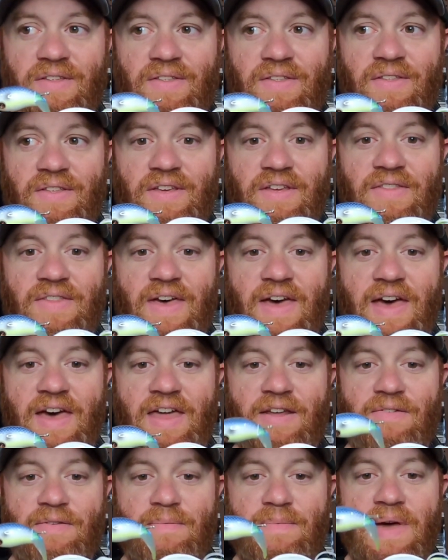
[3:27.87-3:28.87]
in the head
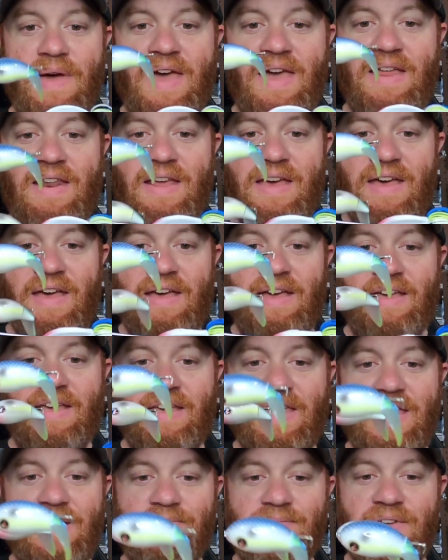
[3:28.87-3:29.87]
of the bait
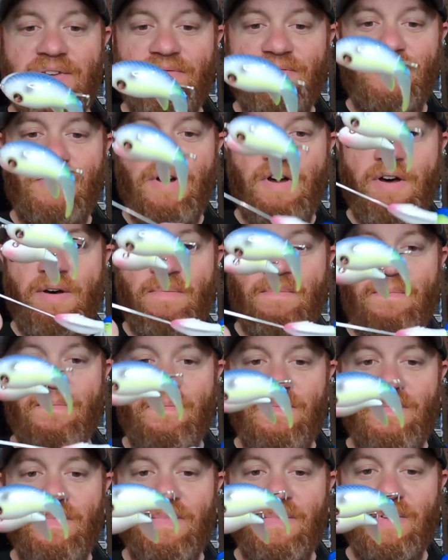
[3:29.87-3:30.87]
keeps it from
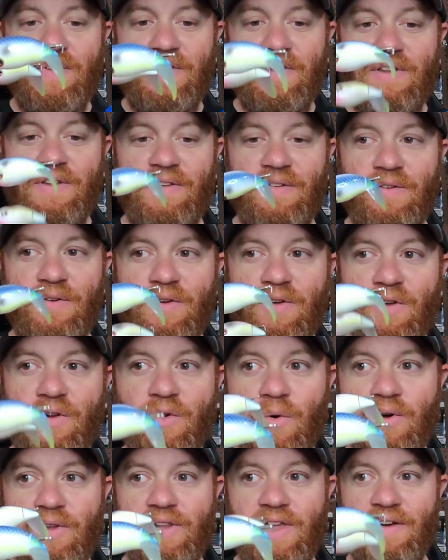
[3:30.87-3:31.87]

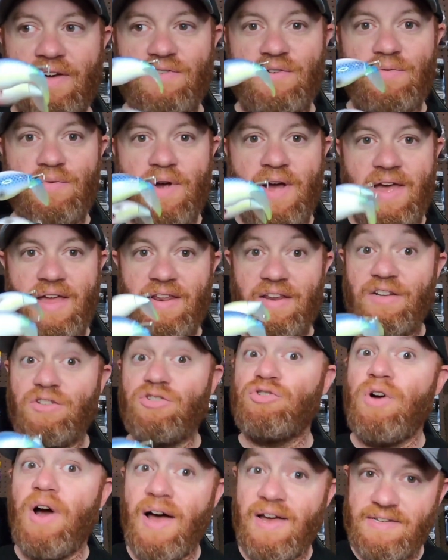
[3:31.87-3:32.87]
going left or right,
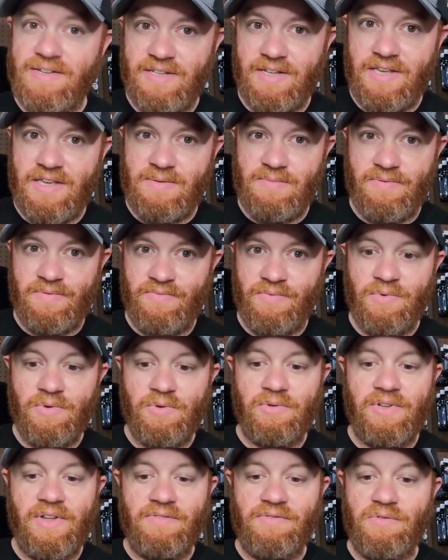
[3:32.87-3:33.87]
tries to keep it from
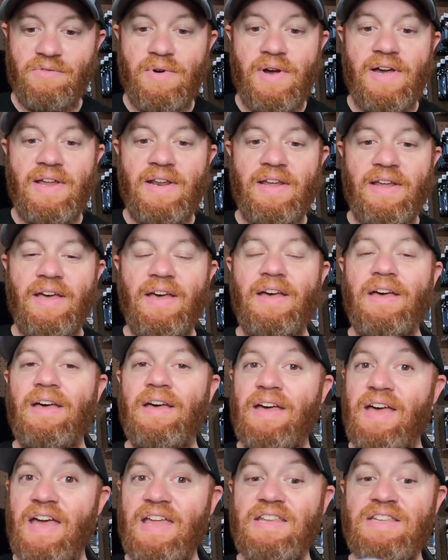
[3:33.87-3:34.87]
going left or right.
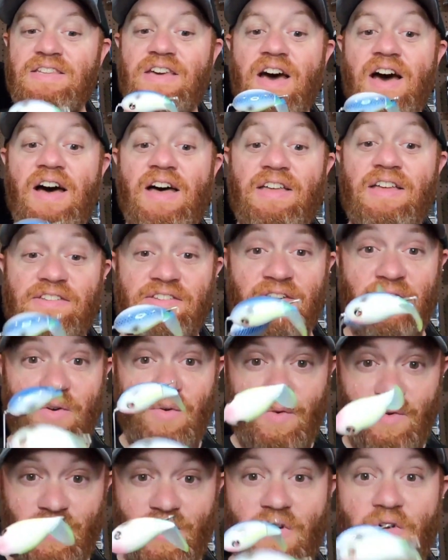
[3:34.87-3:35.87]
It does
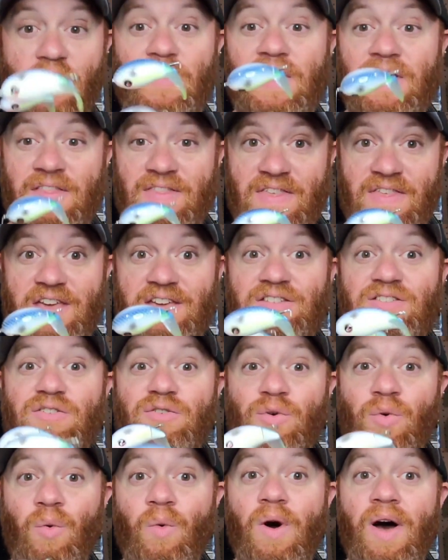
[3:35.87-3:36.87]
go like this
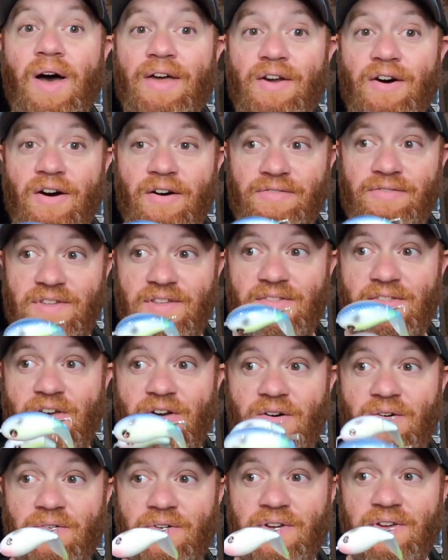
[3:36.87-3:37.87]
quite often,
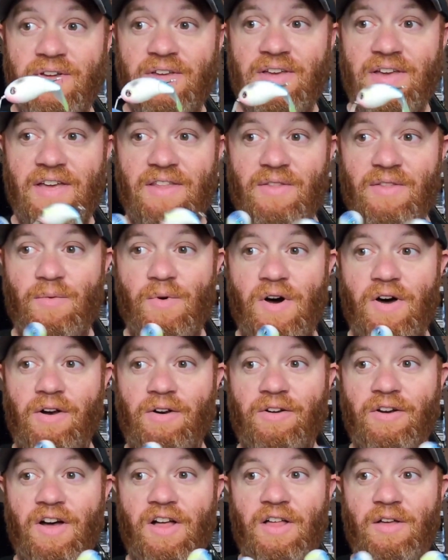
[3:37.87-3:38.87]
though, in the water
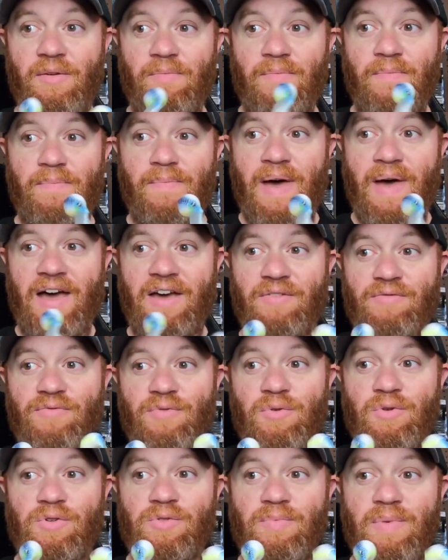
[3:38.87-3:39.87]
column, back and
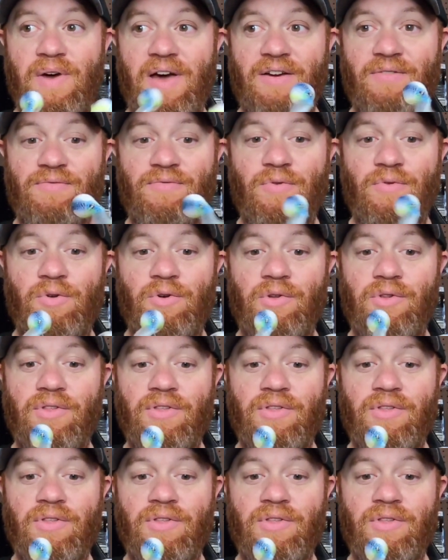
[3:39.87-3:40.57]
forth, back and forth.